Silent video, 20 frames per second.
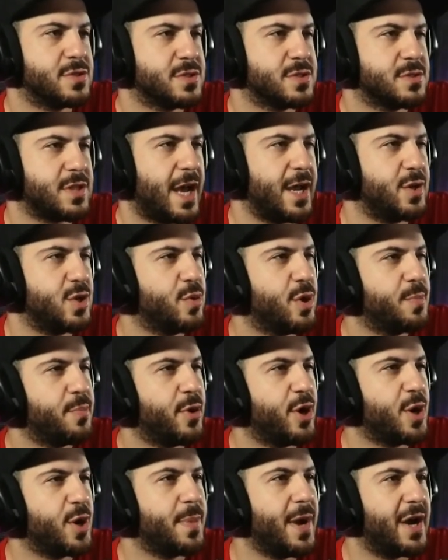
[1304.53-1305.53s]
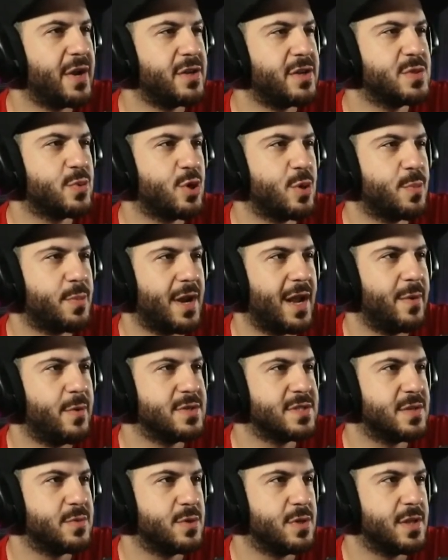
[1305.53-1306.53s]
I knew what bug bounties were, but I
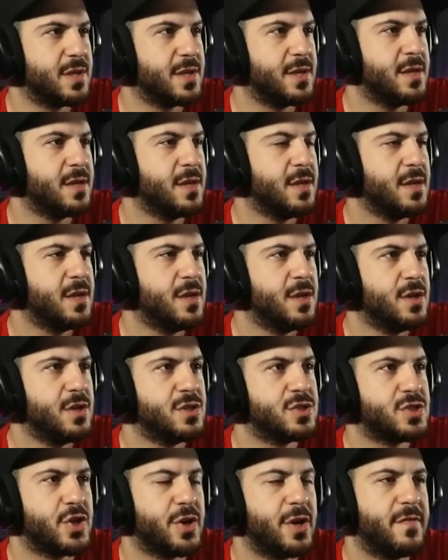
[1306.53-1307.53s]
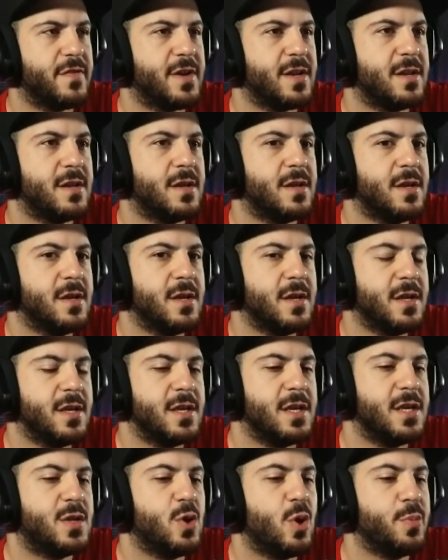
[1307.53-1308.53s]
wasn't really sure of it.
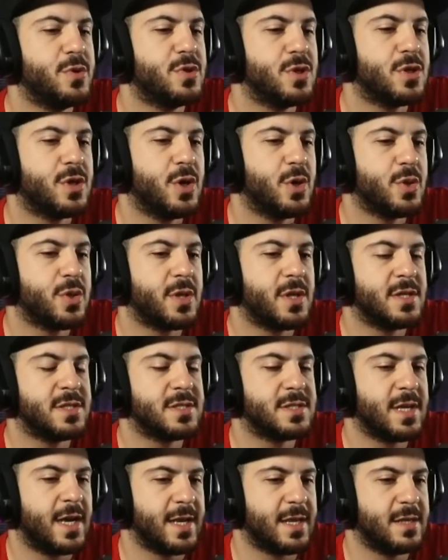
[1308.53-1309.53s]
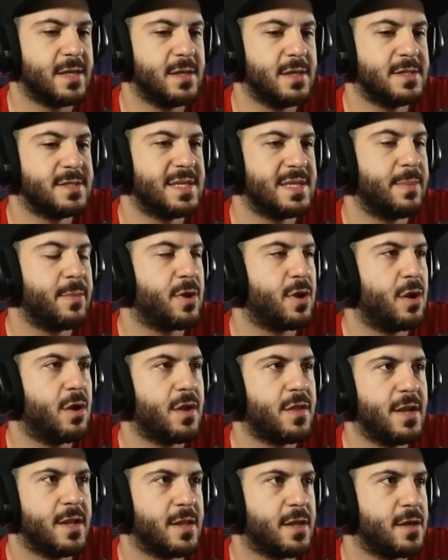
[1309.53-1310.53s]
He told me to go to this like seminar
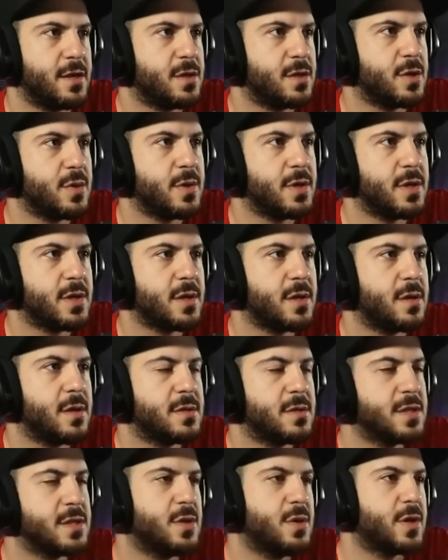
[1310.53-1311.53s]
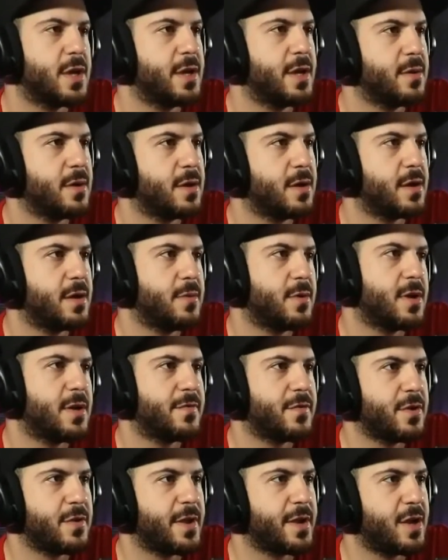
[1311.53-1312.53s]
thing they're doing. I was like, okay, all right,
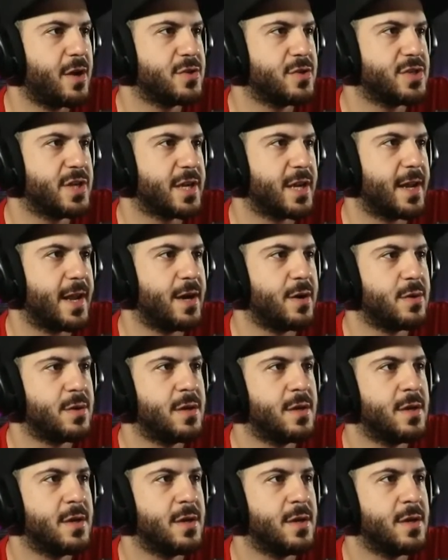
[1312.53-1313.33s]
whatever. Like, I'll check it out.